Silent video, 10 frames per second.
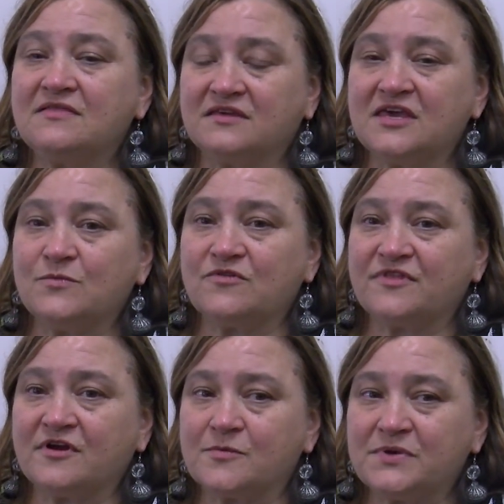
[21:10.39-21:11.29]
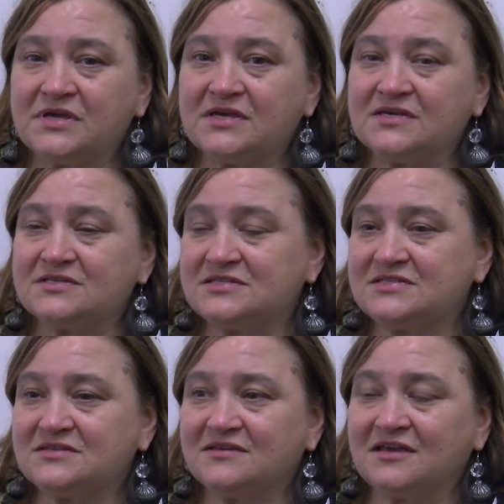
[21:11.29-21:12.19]
the chemotherapy
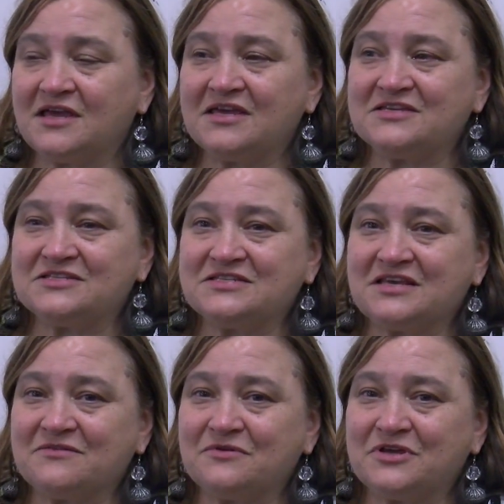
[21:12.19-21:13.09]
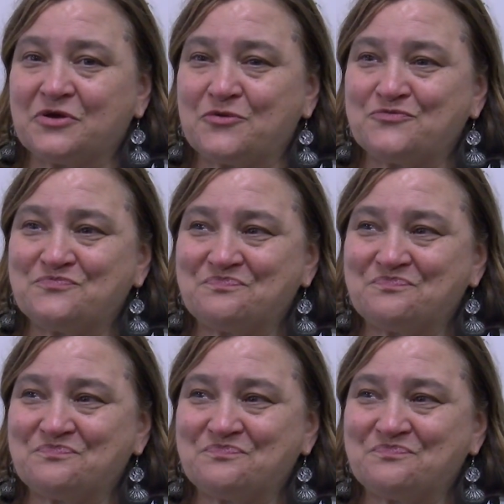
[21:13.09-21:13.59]
is, is you know,